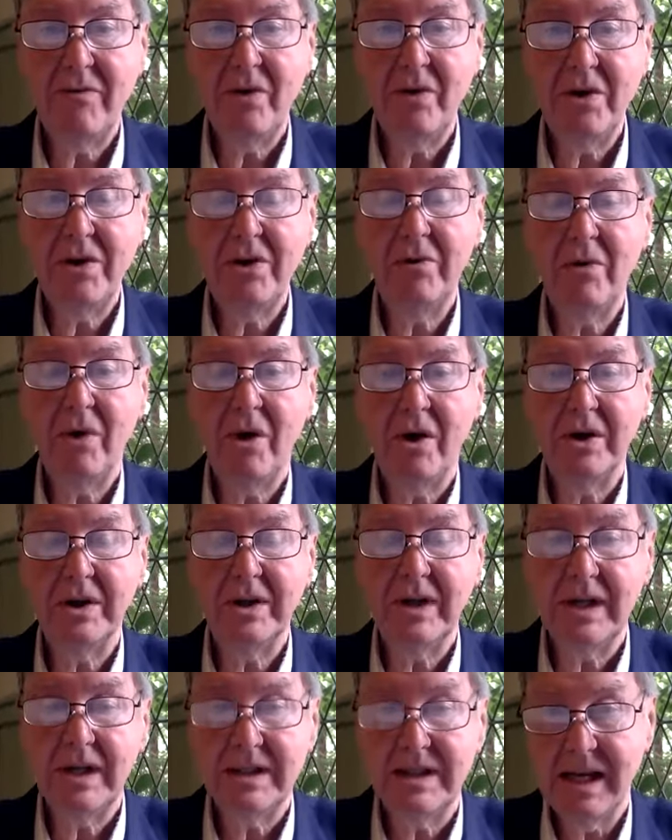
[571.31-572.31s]
further
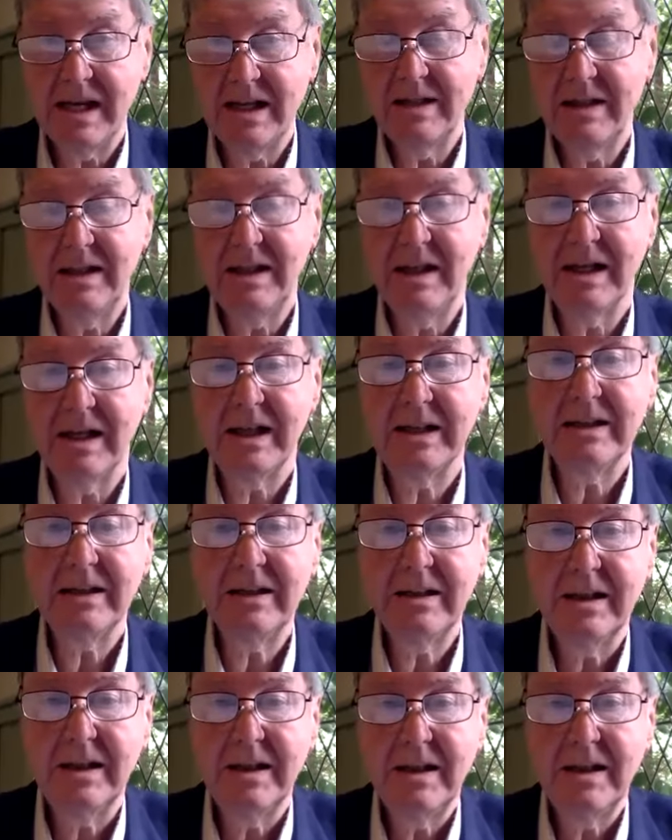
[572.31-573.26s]
on down the line